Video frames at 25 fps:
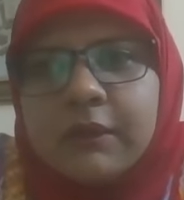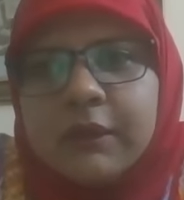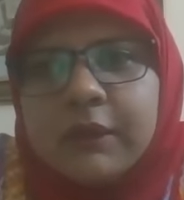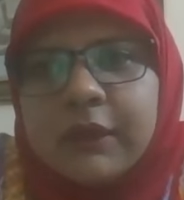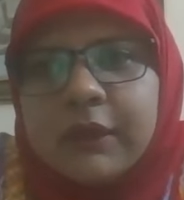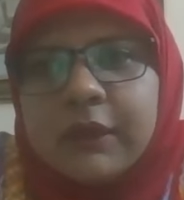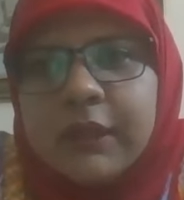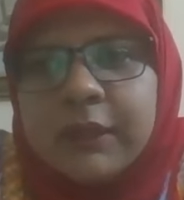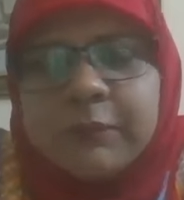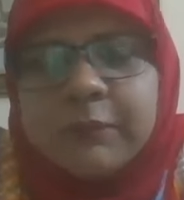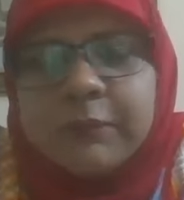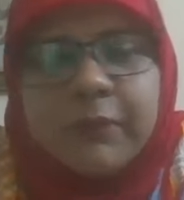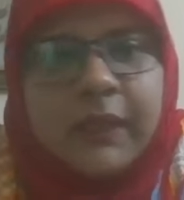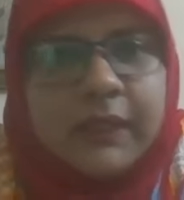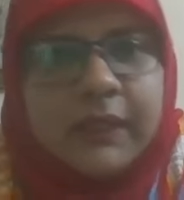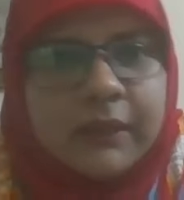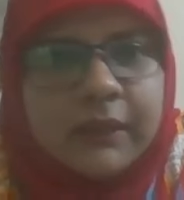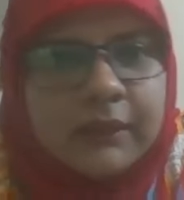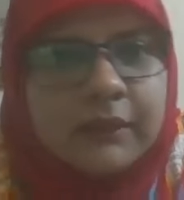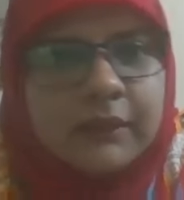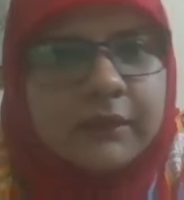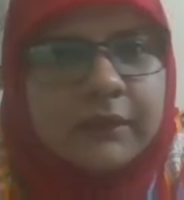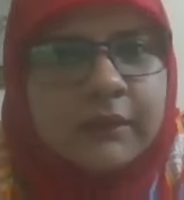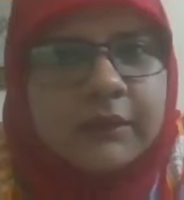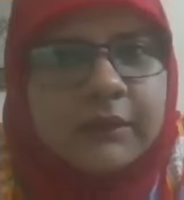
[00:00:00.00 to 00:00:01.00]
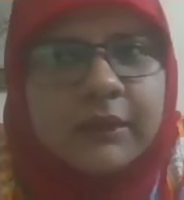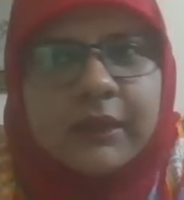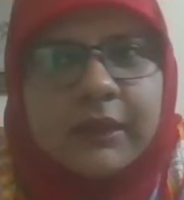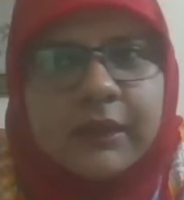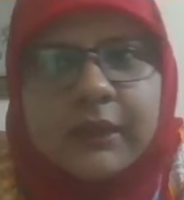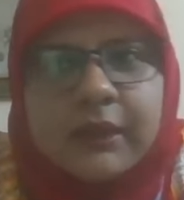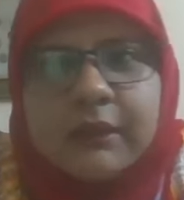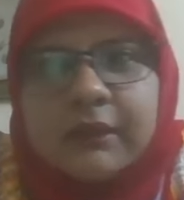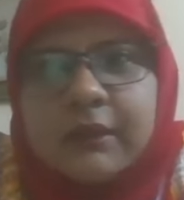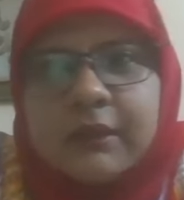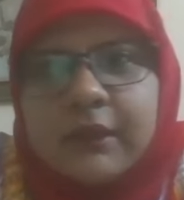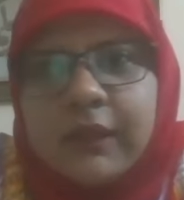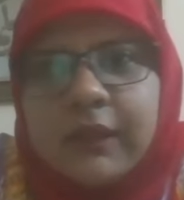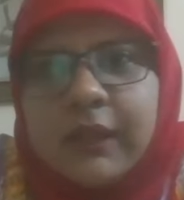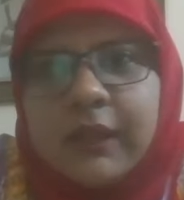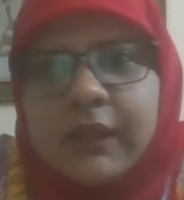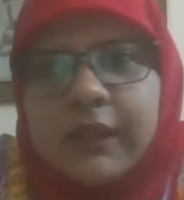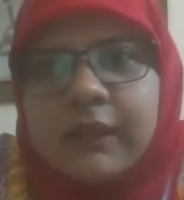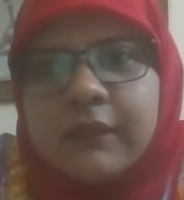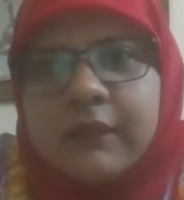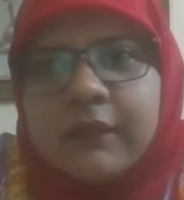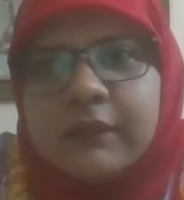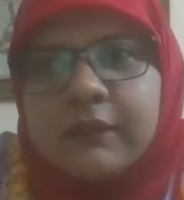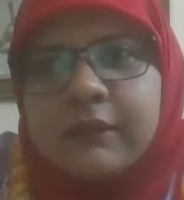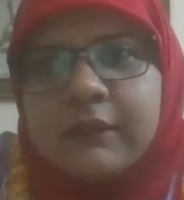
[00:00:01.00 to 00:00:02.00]
get panicked, right?
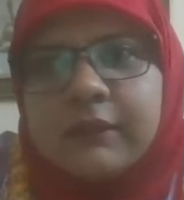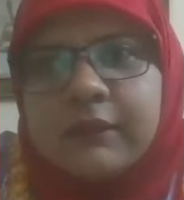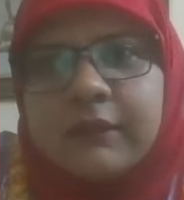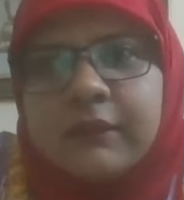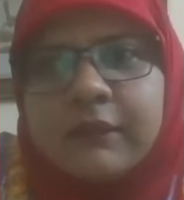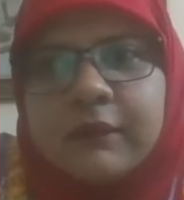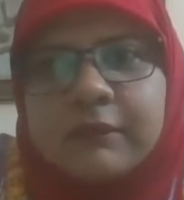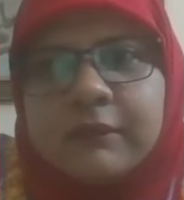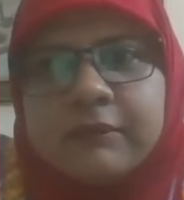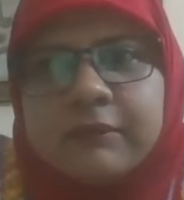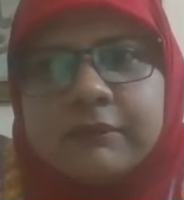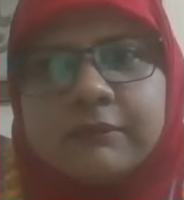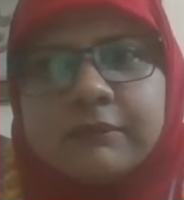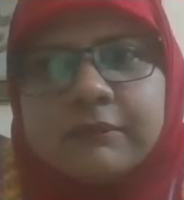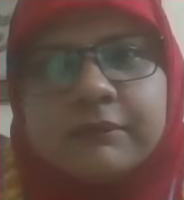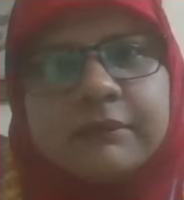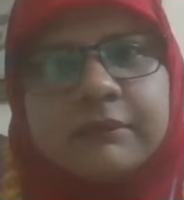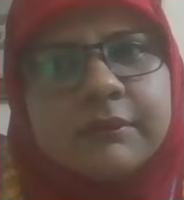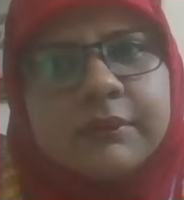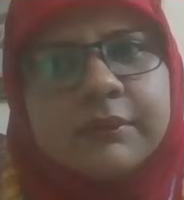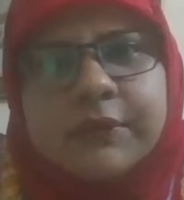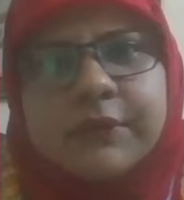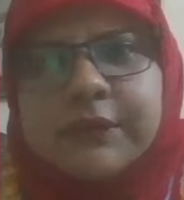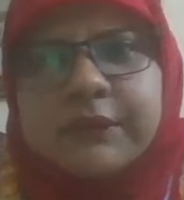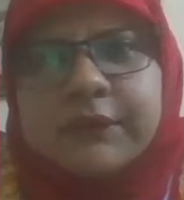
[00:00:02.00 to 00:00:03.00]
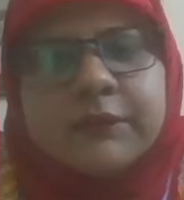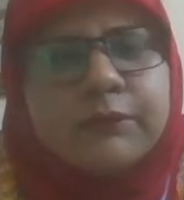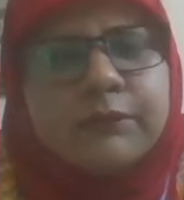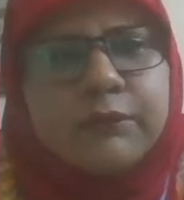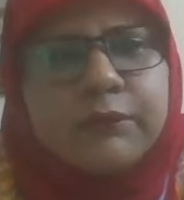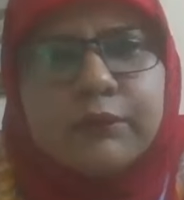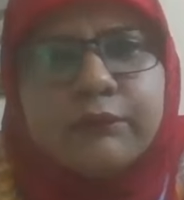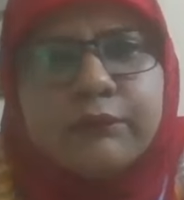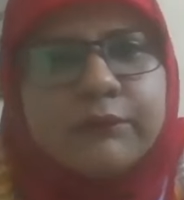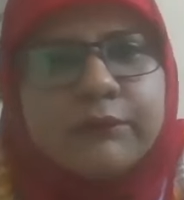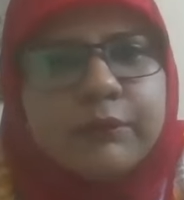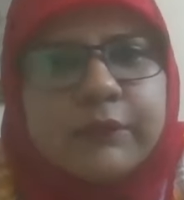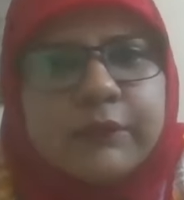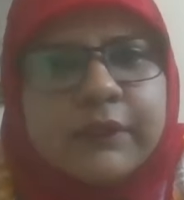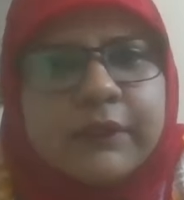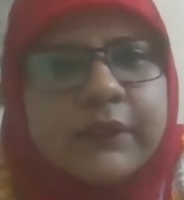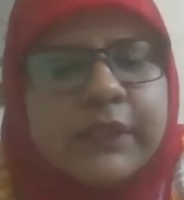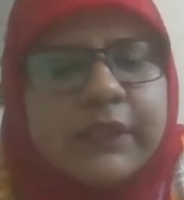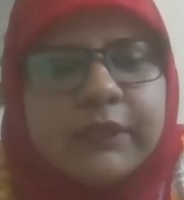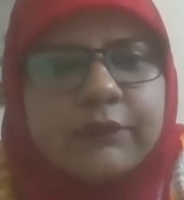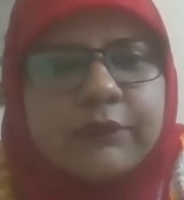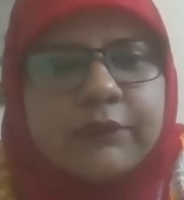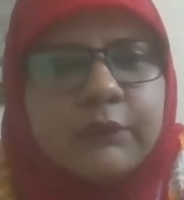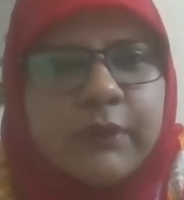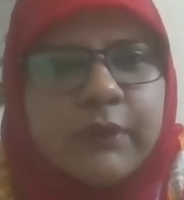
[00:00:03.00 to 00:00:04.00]
And just move to the
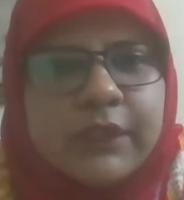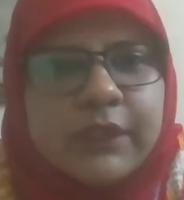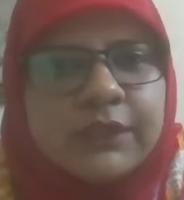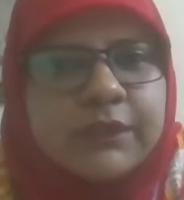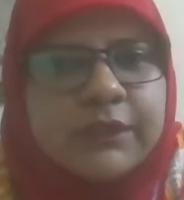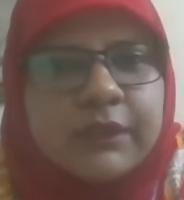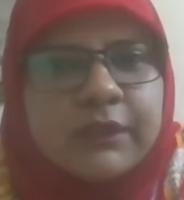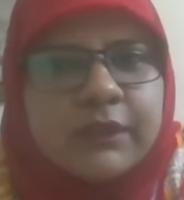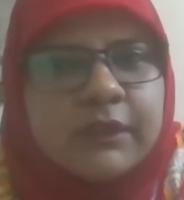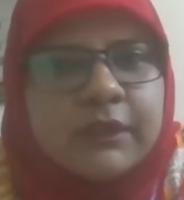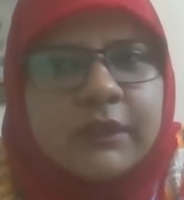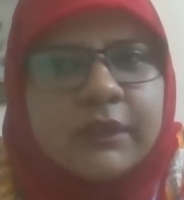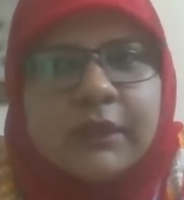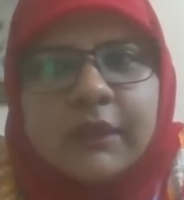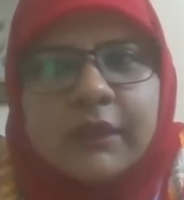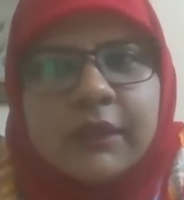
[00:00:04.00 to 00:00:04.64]
next question.